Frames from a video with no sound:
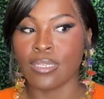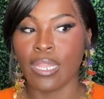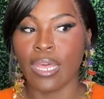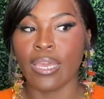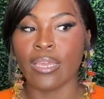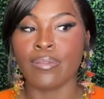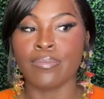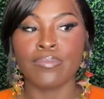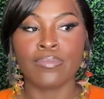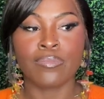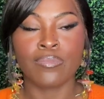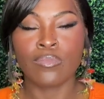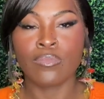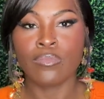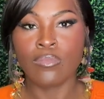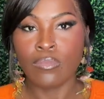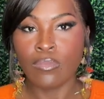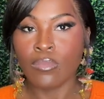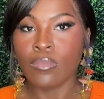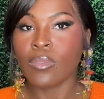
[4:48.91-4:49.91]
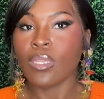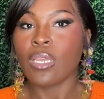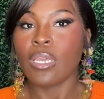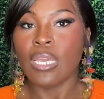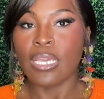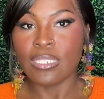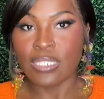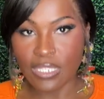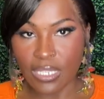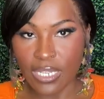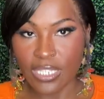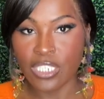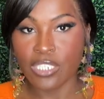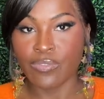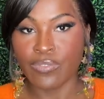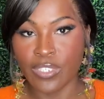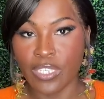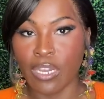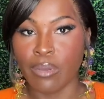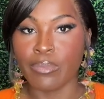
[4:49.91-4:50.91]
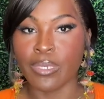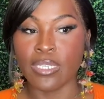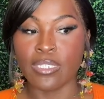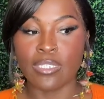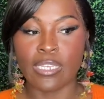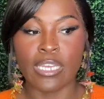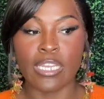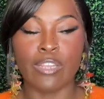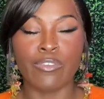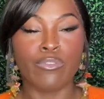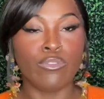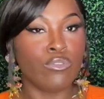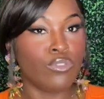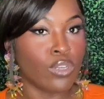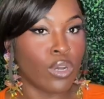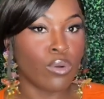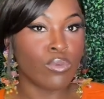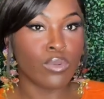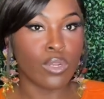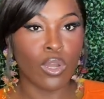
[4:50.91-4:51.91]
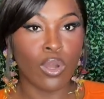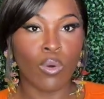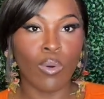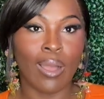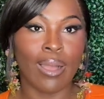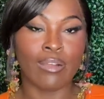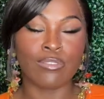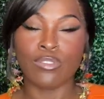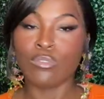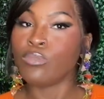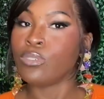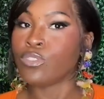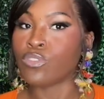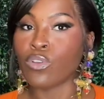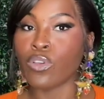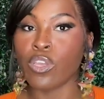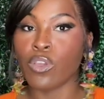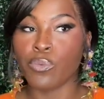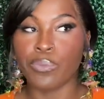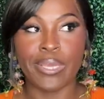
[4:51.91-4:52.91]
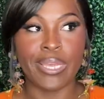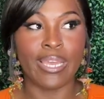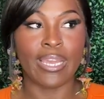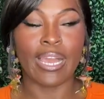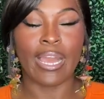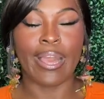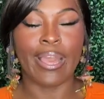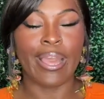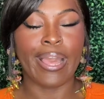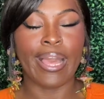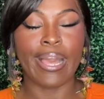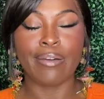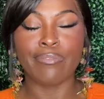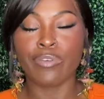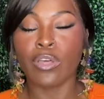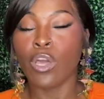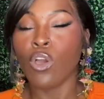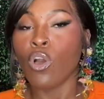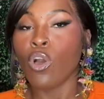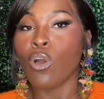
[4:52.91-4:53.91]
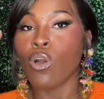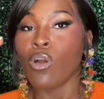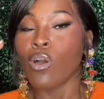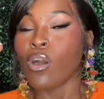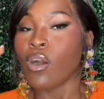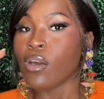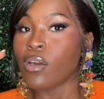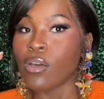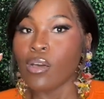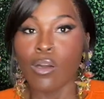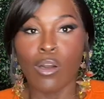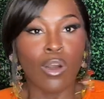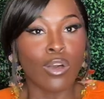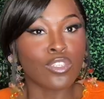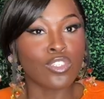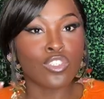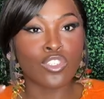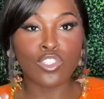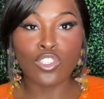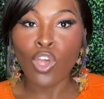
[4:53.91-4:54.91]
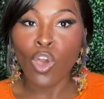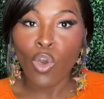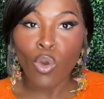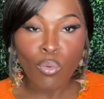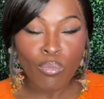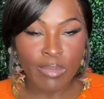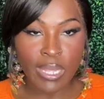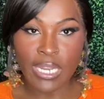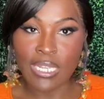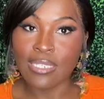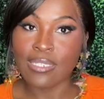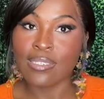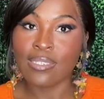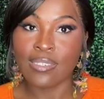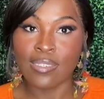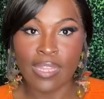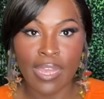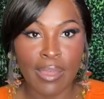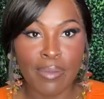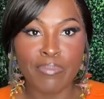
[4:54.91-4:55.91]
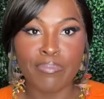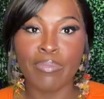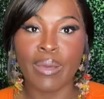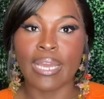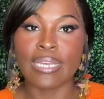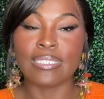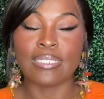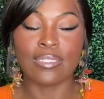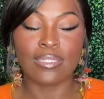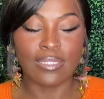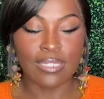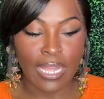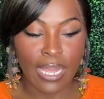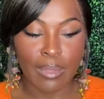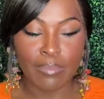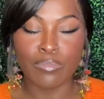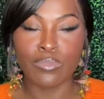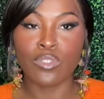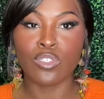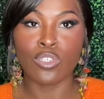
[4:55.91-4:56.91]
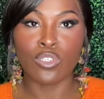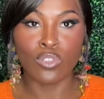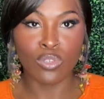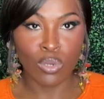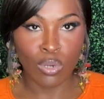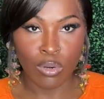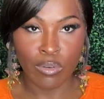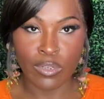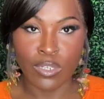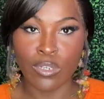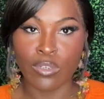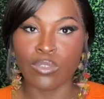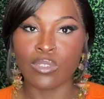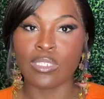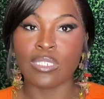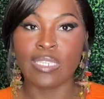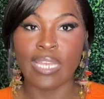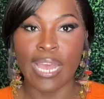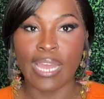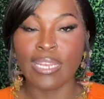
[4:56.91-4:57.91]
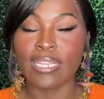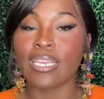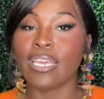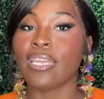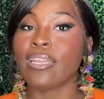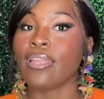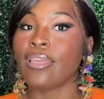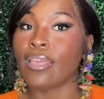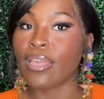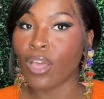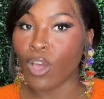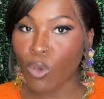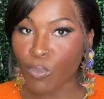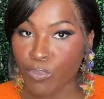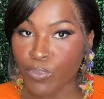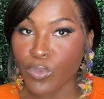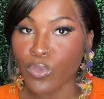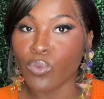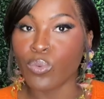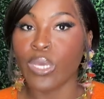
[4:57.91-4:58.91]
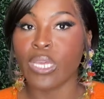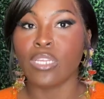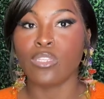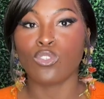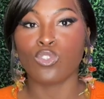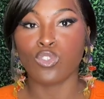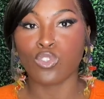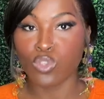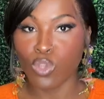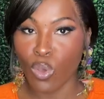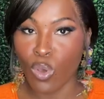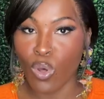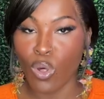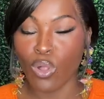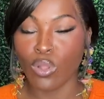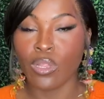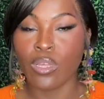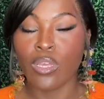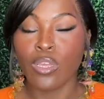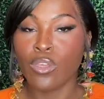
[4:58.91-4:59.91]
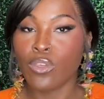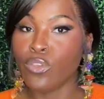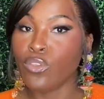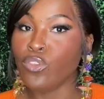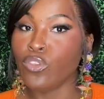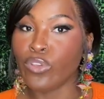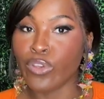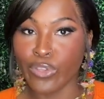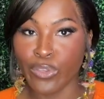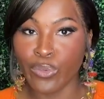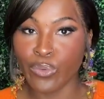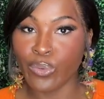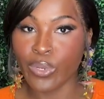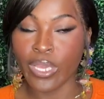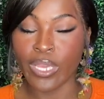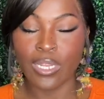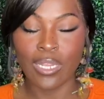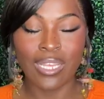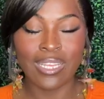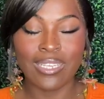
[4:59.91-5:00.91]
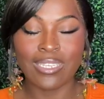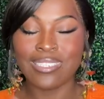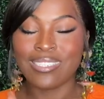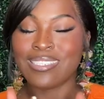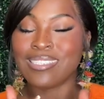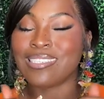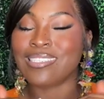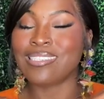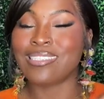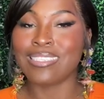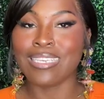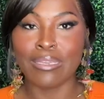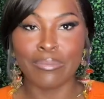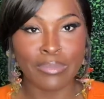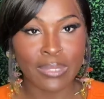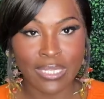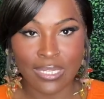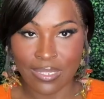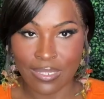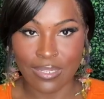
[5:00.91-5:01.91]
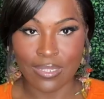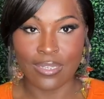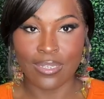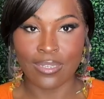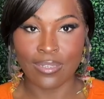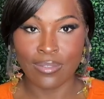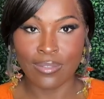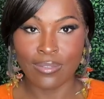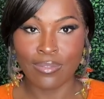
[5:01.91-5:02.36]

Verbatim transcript: Like Installation for Dummies. And if you don't know how to install your wig, I have so many step-by-step -step tutorials that can help you install your unit seamlessly.